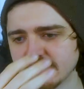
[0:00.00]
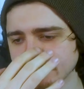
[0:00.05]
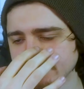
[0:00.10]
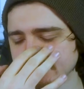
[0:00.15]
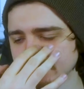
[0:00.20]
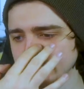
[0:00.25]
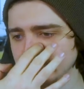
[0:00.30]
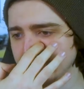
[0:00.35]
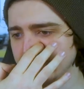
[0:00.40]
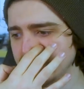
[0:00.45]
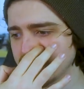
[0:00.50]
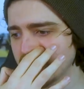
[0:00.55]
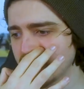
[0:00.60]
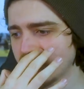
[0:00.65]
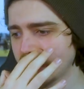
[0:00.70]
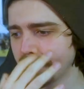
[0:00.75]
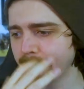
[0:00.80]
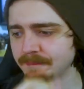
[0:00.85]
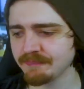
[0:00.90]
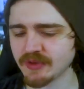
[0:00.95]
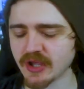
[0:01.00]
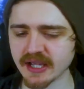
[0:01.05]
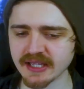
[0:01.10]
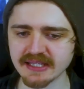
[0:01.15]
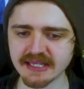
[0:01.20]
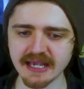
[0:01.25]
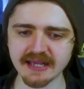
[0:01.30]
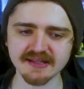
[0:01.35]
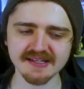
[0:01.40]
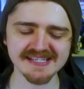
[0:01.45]
Personally, um, I
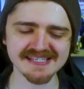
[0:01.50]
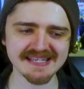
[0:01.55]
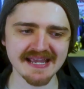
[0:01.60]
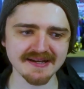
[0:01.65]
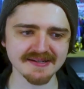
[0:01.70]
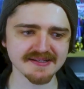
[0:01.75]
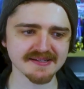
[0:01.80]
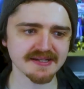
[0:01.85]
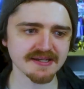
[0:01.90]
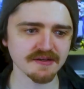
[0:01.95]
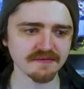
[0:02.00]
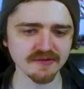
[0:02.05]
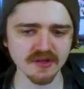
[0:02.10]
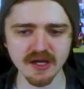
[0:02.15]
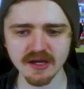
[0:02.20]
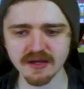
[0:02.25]
get the sanctity of